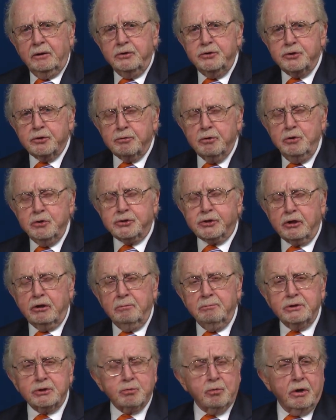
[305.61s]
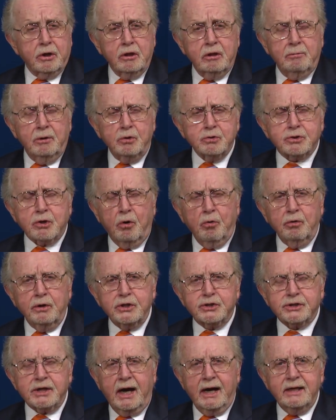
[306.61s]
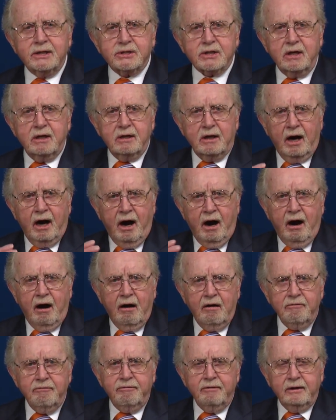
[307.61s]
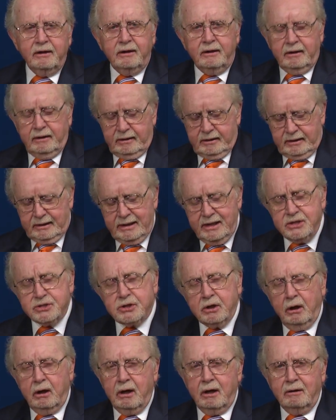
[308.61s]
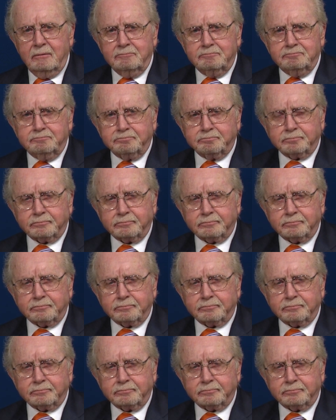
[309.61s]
Jerusalem is one of the most holy sites of Islam.